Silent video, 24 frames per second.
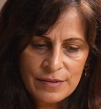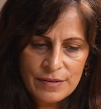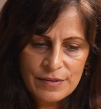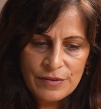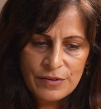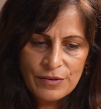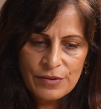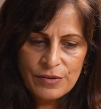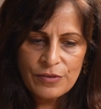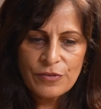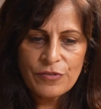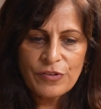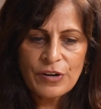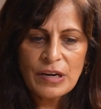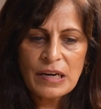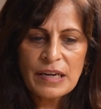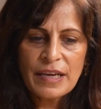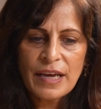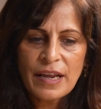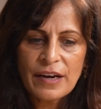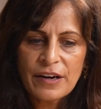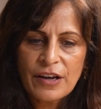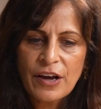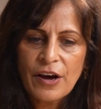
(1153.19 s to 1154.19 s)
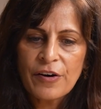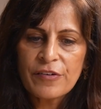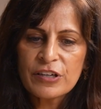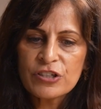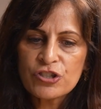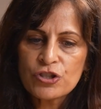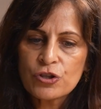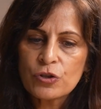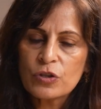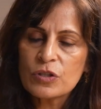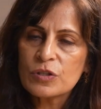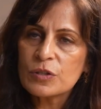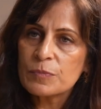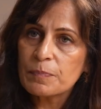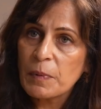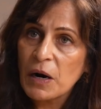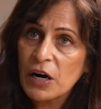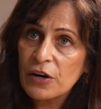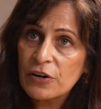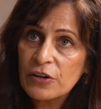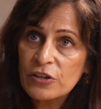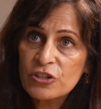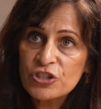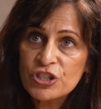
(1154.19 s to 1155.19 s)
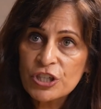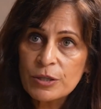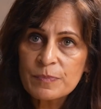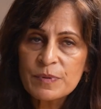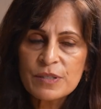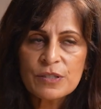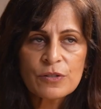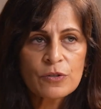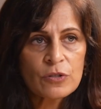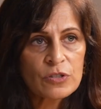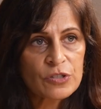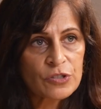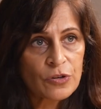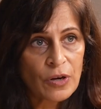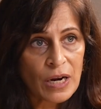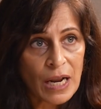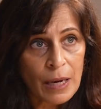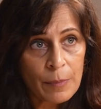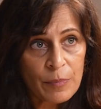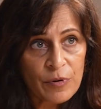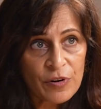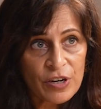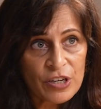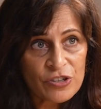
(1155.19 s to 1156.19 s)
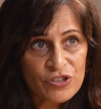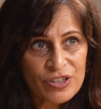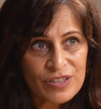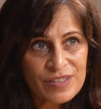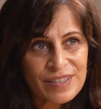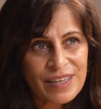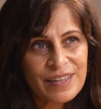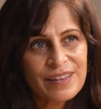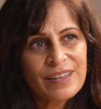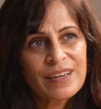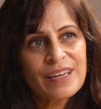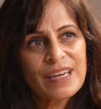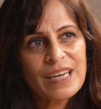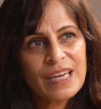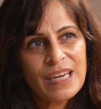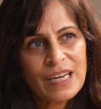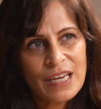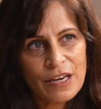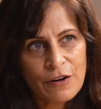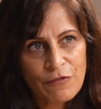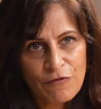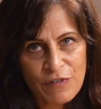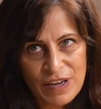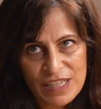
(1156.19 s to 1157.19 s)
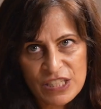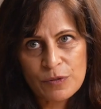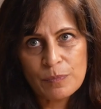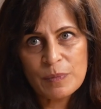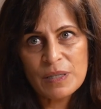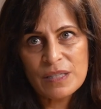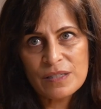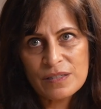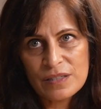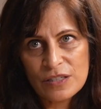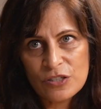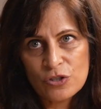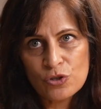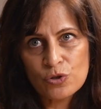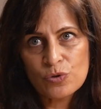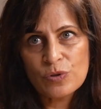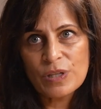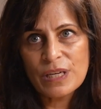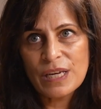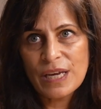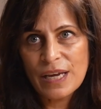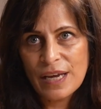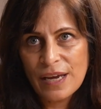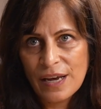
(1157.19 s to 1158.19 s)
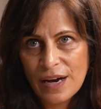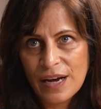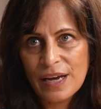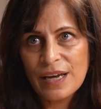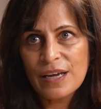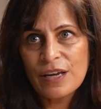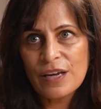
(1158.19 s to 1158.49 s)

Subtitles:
really encourage those partnerships, those collaborations, and the key investments into the AI